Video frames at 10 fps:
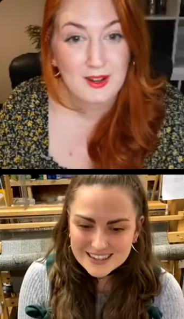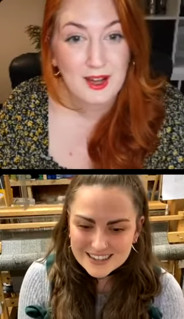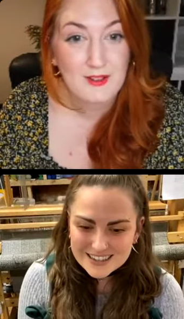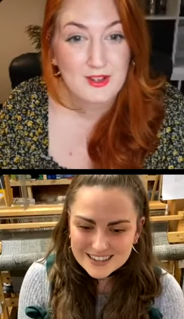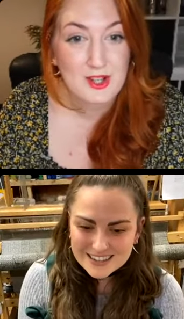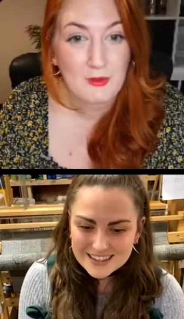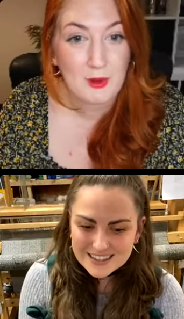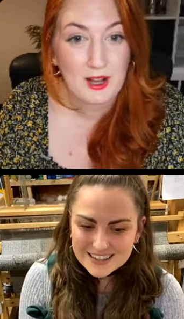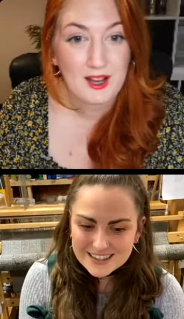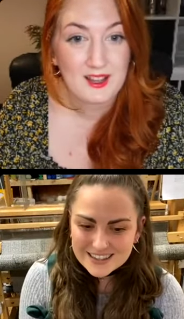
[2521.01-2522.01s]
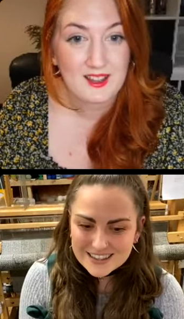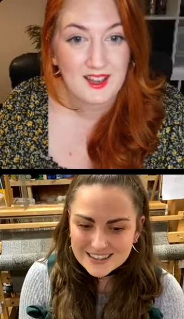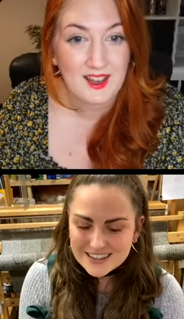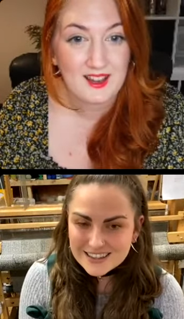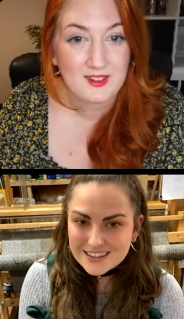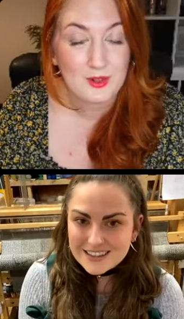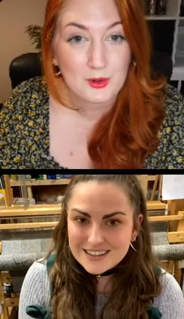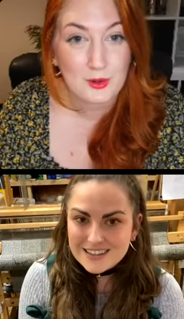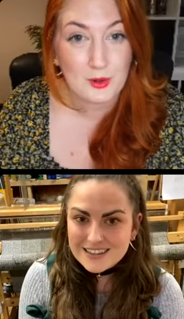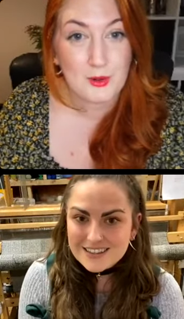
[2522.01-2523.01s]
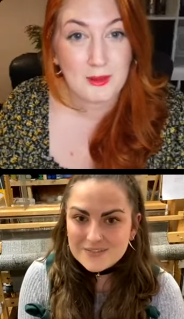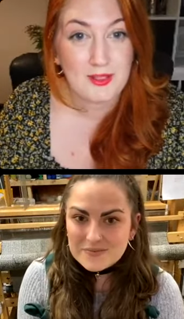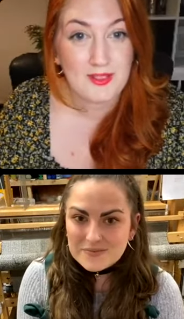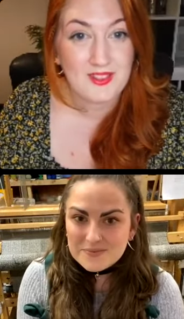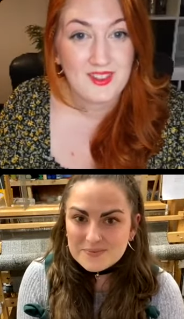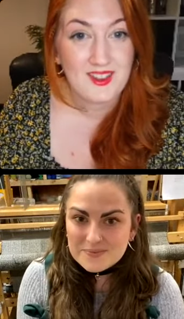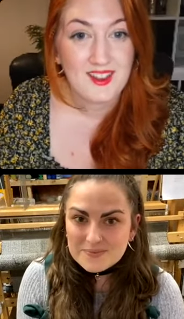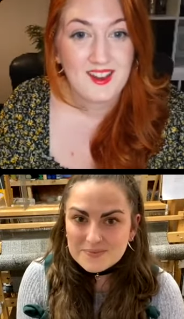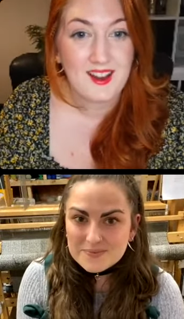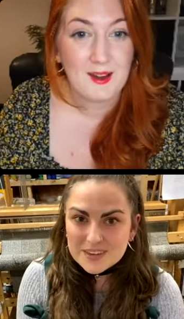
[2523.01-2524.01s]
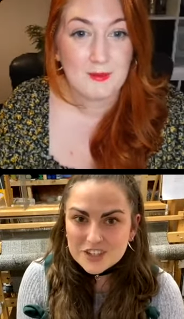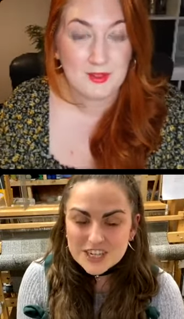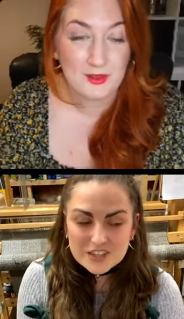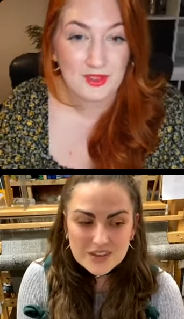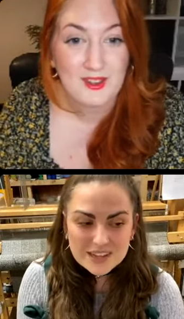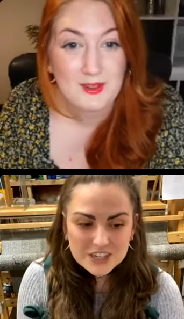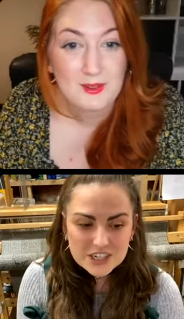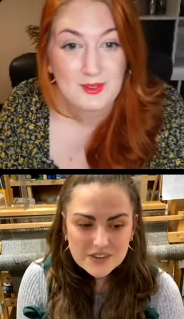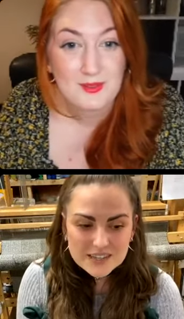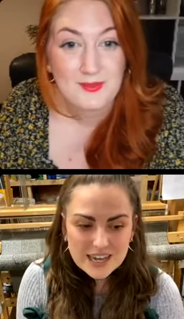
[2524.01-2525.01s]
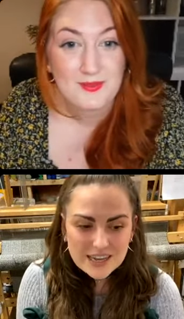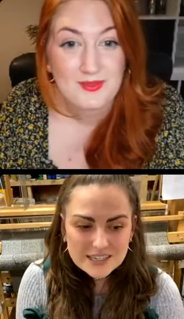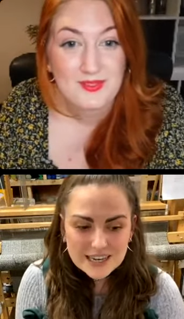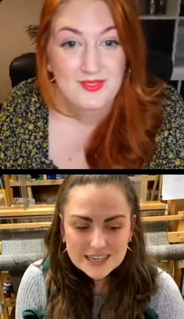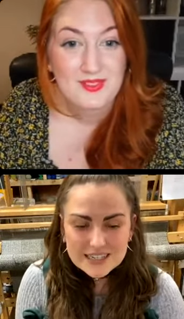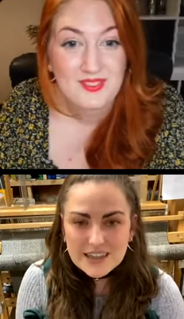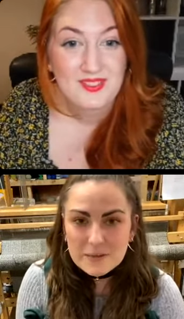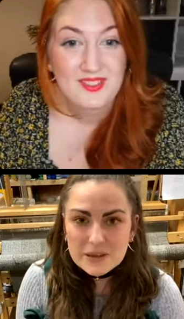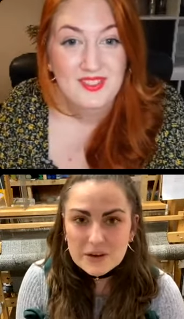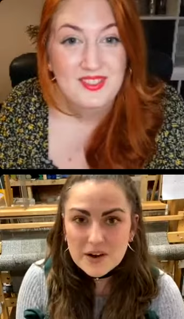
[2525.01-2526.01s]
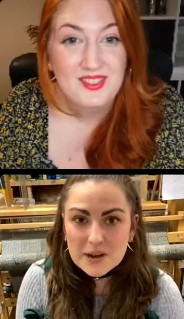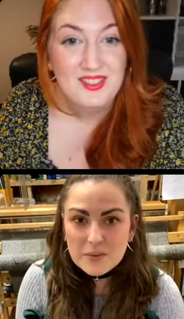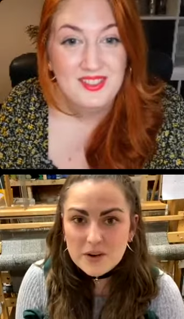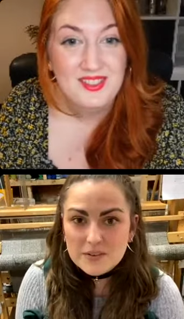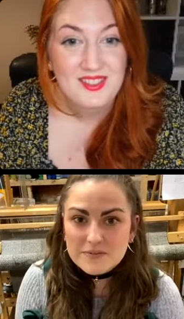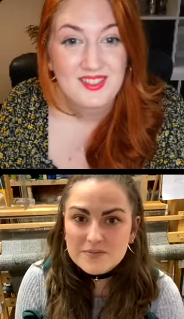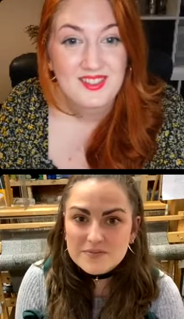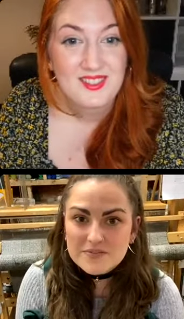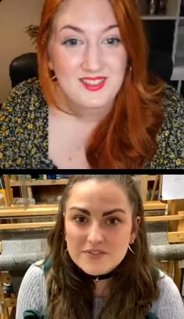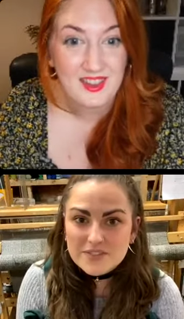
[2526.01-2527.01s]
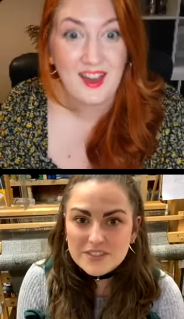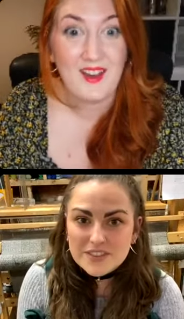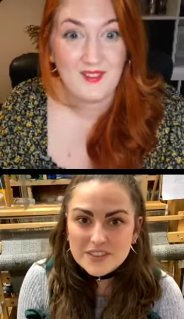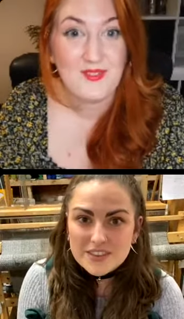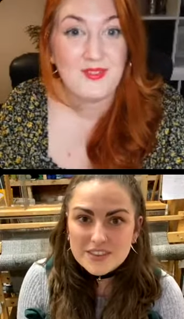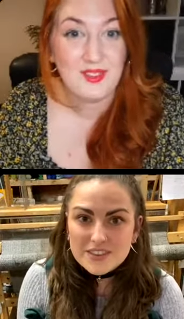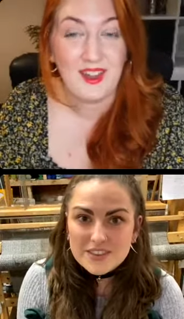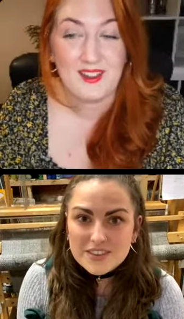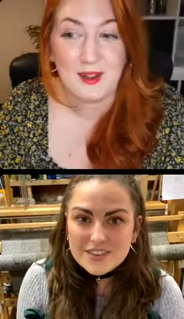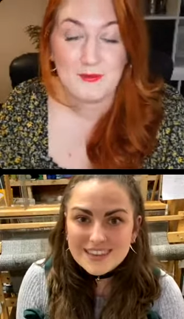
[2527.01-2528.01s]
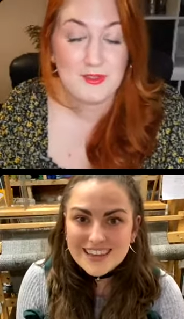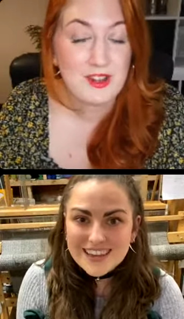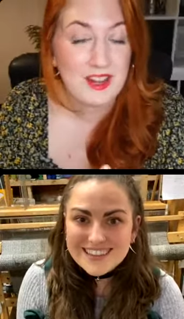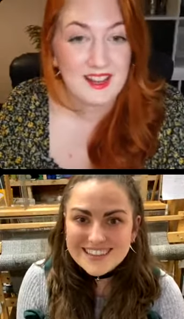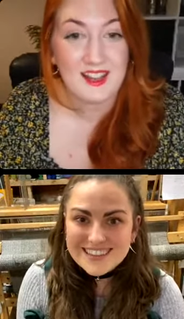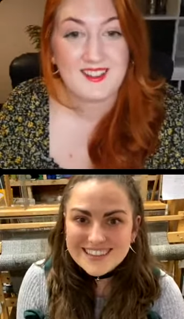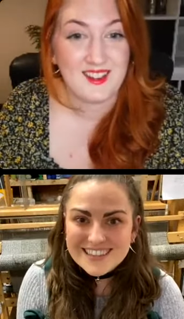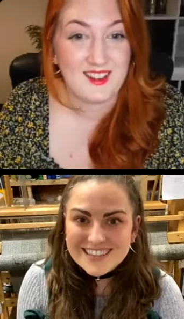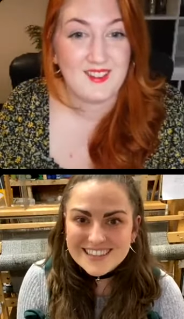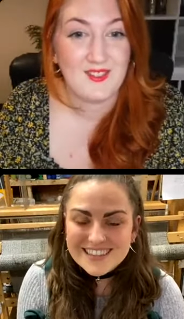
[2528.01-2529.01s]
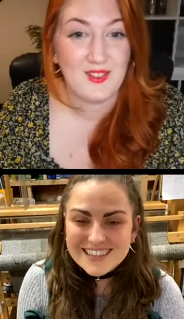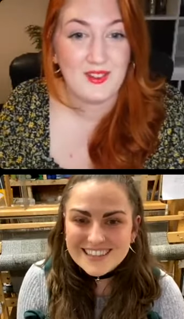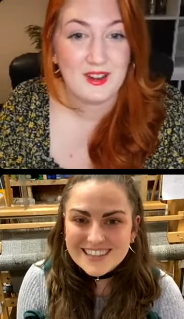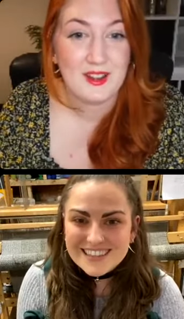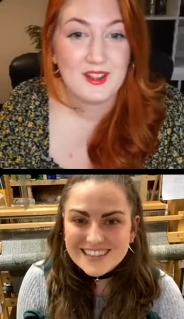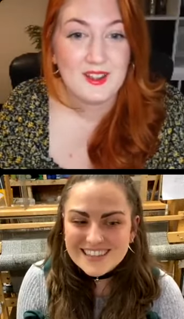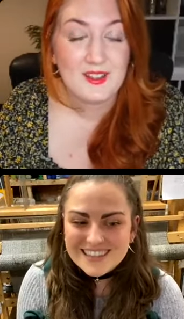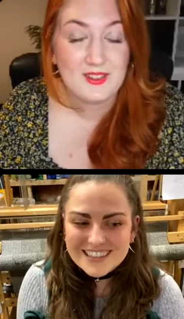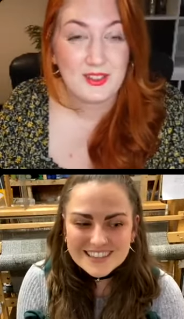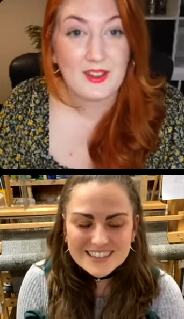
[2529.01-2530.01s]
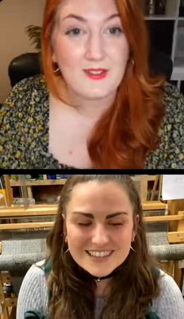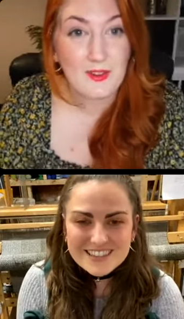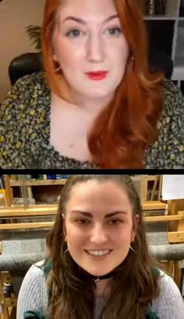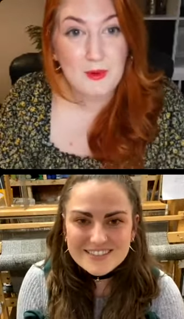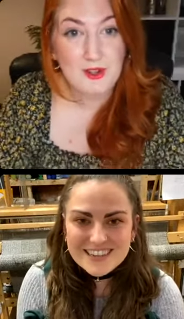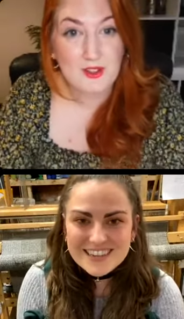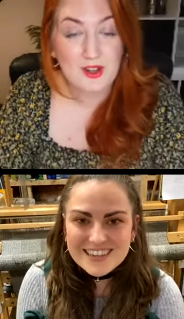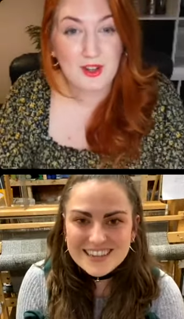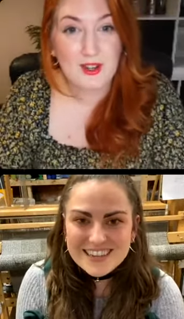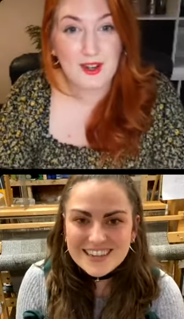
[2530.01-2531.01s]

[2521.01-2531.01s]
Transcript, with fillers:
Speaker 1: have a chin wag, and talk tournaments. Um, so thank you.
Speaker 2: That'll be a great one.
Speaker 1: Yeah, yeah, I'm really excited for it. So thank you very much for joining,